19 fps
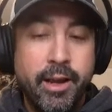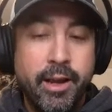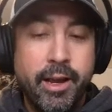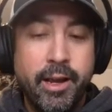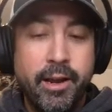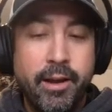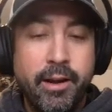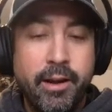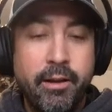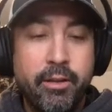
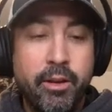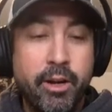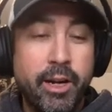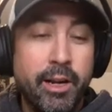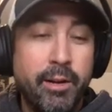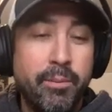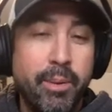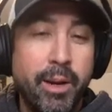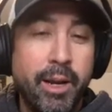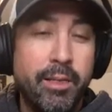and now they're
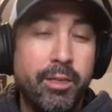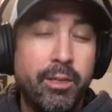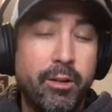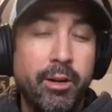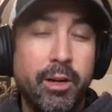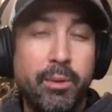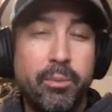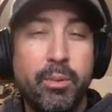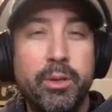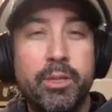getting paid
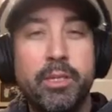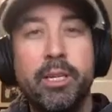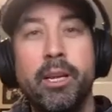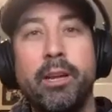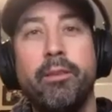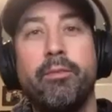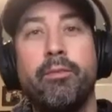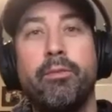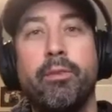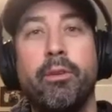
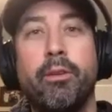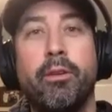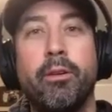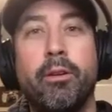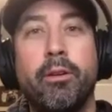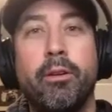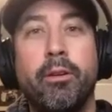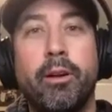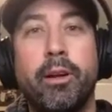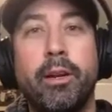30%
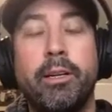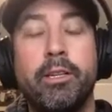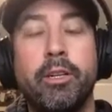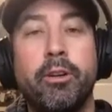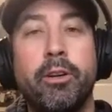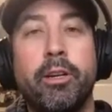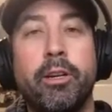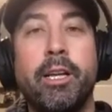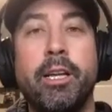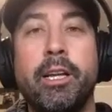for
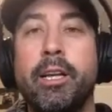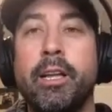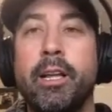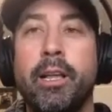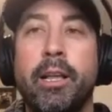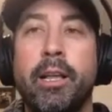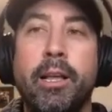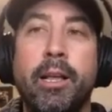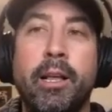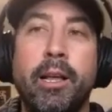eternity.
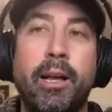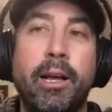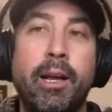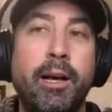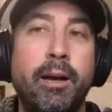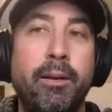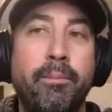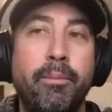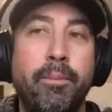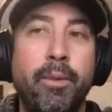
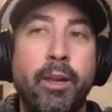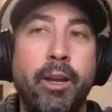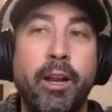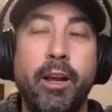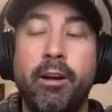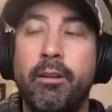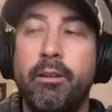No,